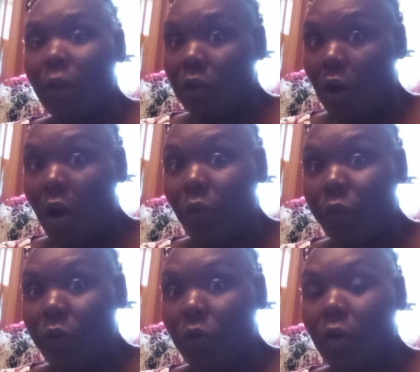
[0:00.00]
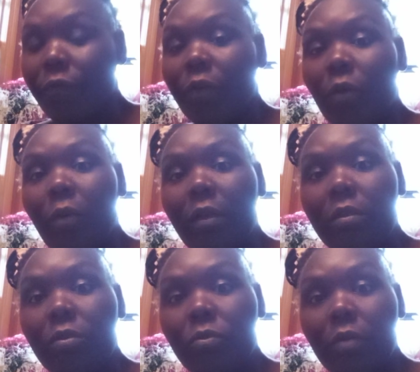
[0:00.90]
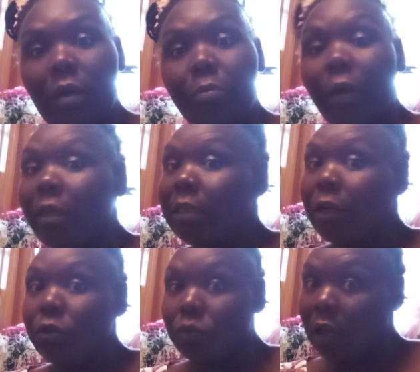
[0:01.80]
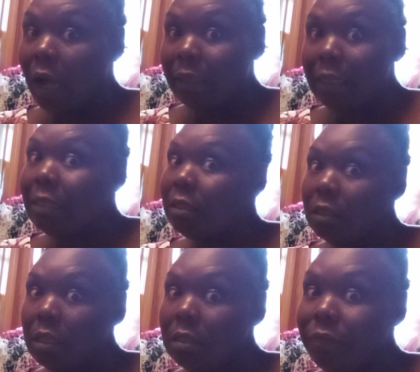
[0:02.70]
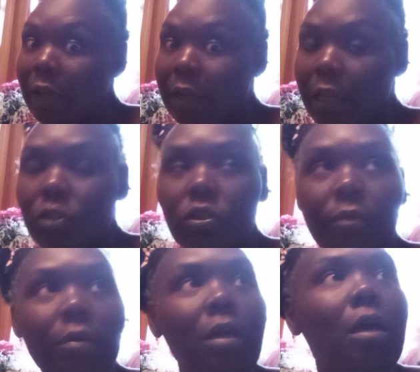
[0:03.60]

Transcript: they're an author or if they're wanting to uh, branch out or do contests and things of that nature.